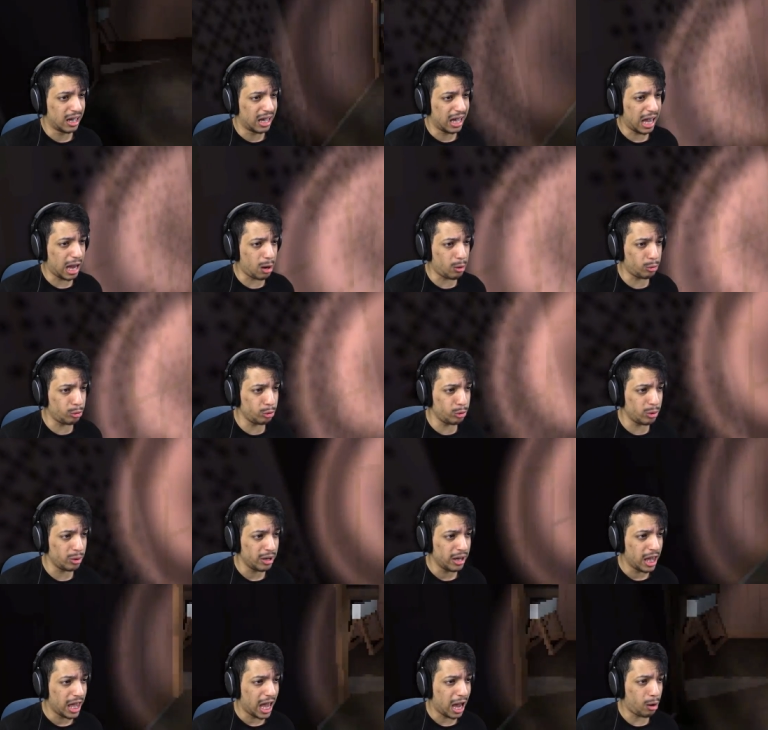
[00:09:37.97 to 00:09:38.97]
How do
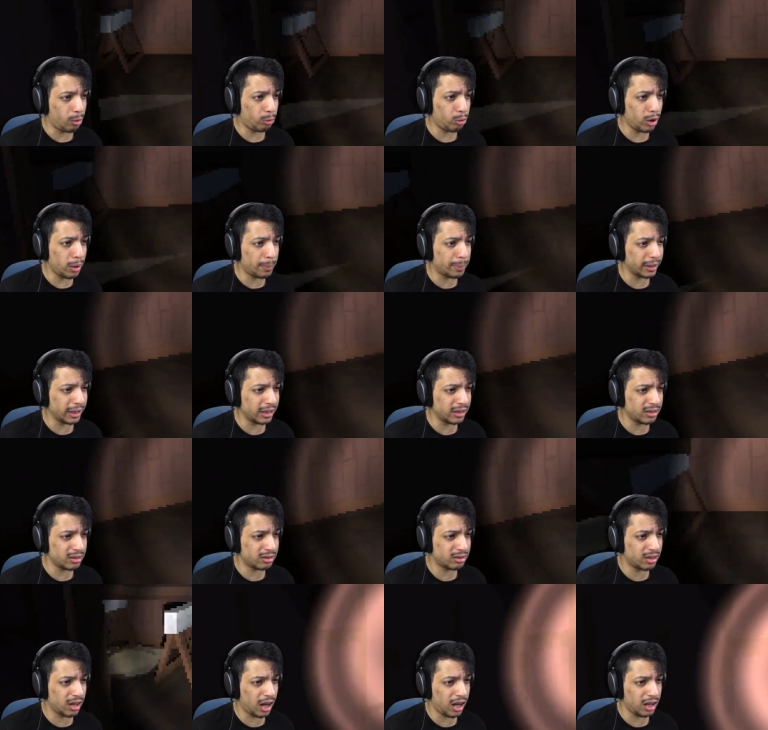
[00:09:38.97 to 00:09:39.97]
I play
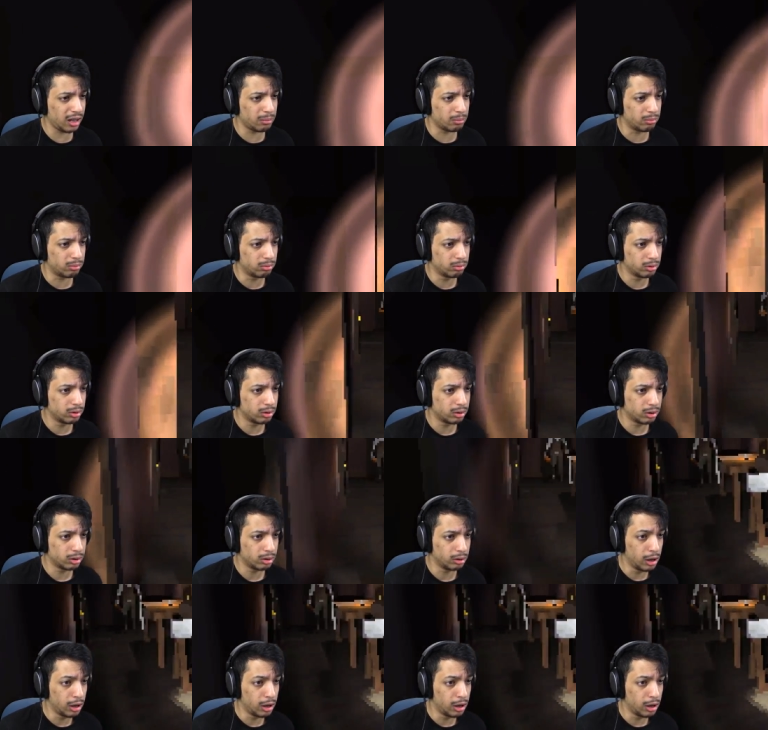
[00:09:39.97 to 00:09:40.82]
this game? Woo!